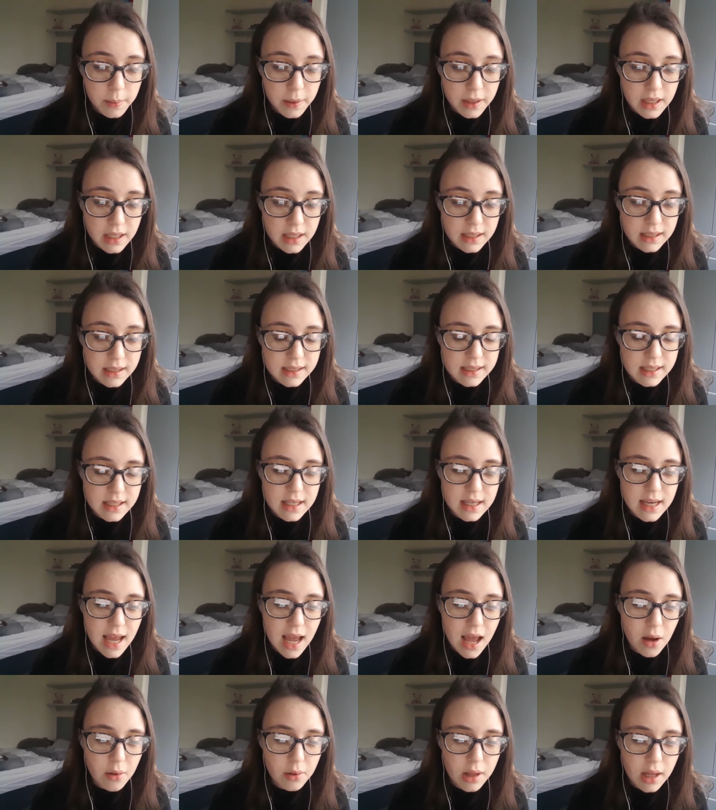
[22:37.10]
because
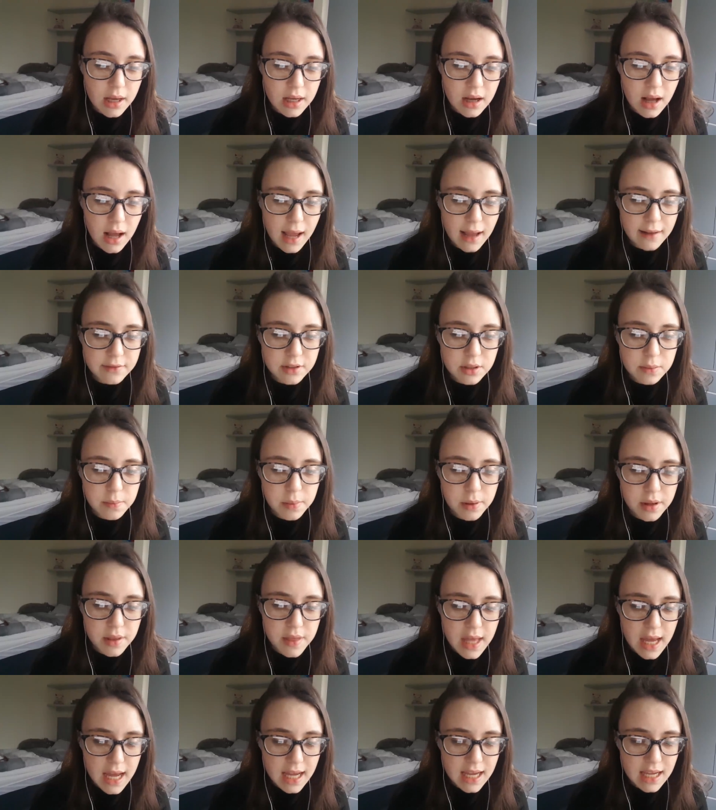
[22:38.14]
now like I have to put
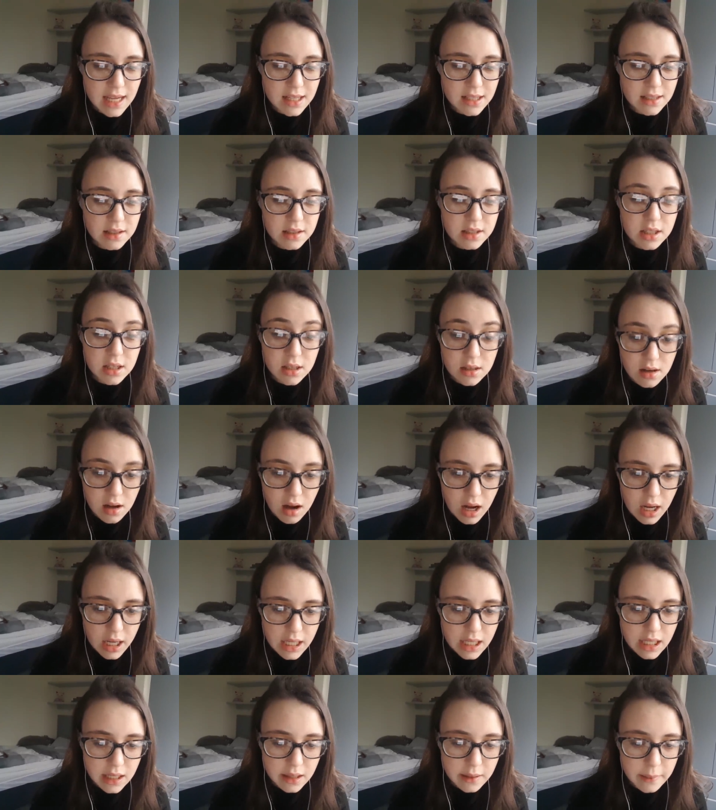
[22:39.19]
that in
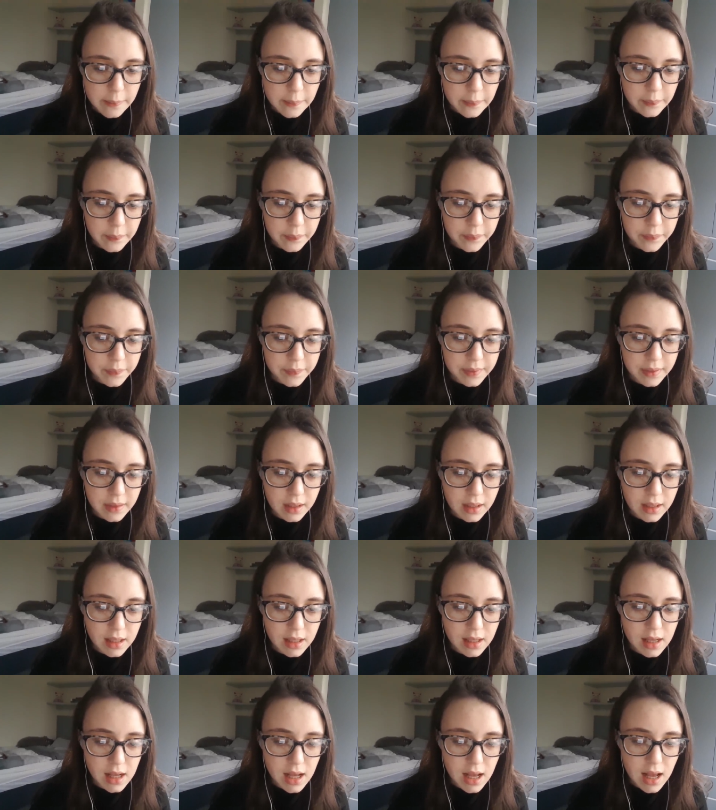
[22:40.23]
tonight
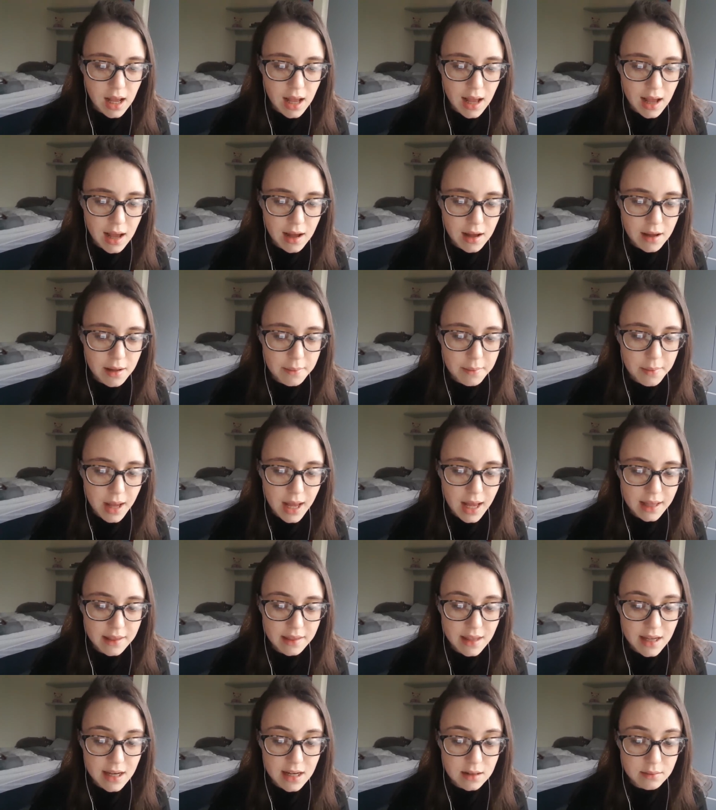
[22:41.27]
um,
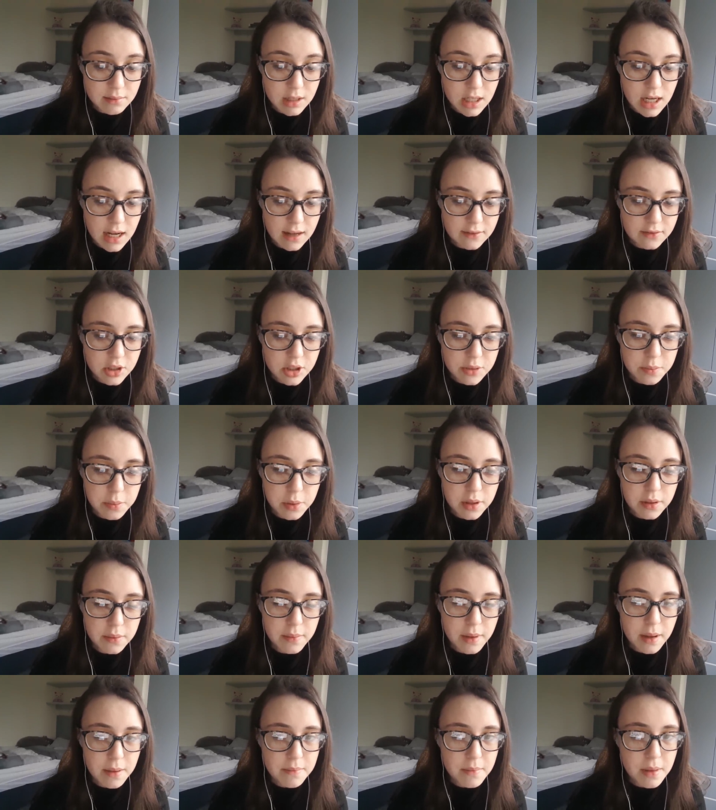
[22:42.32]
and then I'm gonna have to put
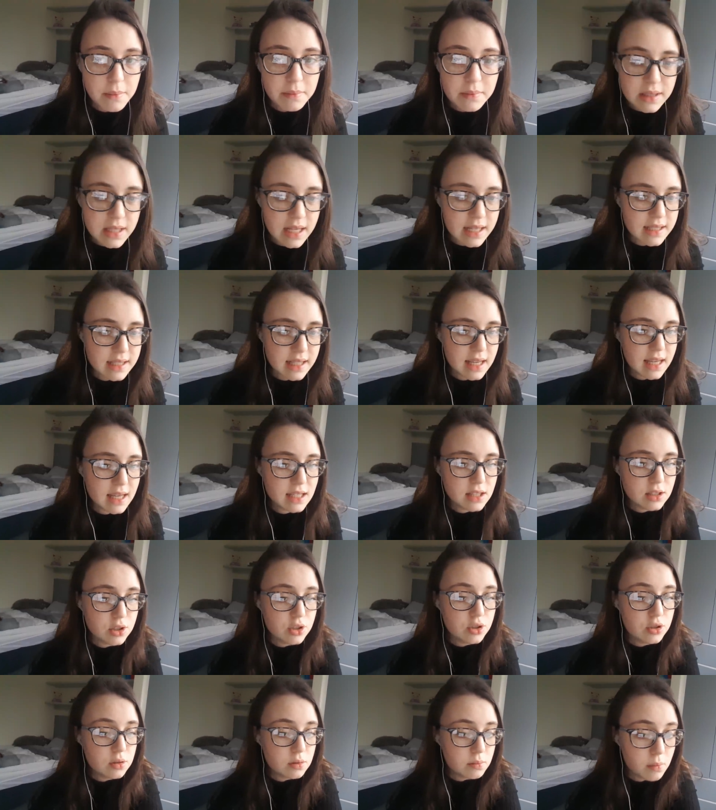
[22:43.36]
my MIMS essay in
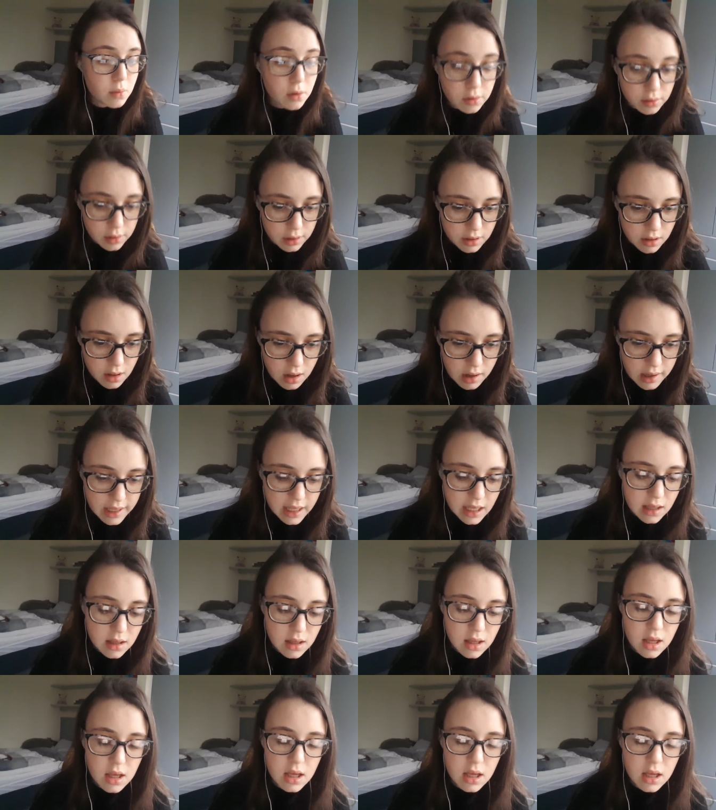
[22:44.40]
tomorrow night.